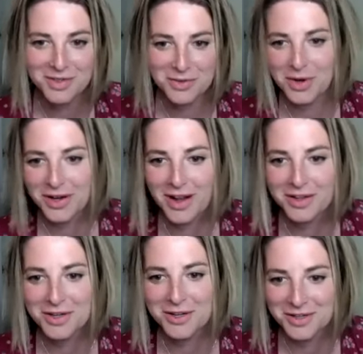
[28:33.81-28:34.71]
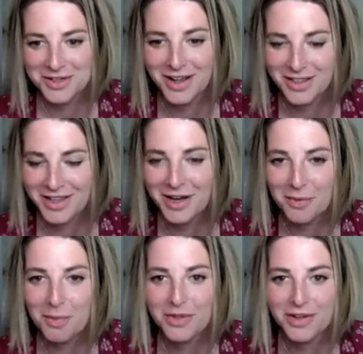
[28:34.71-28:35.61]
It's quite a cocksucker you got
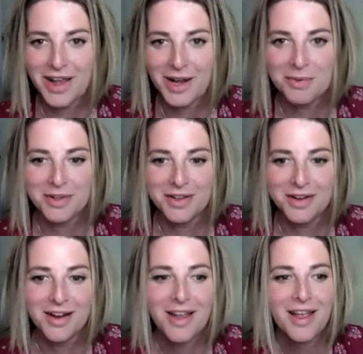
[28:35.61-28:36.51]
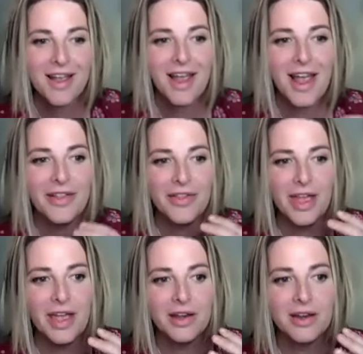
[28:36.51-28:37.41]
there about the caterpillar." And
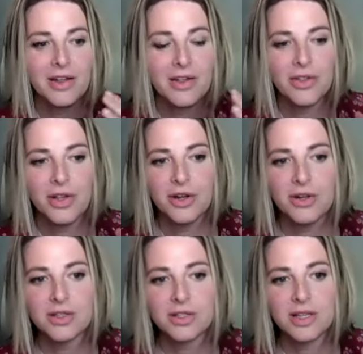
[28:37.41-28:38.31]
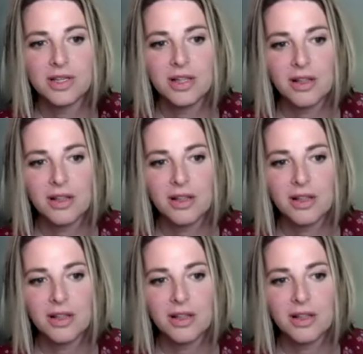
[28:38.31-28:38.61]
then there's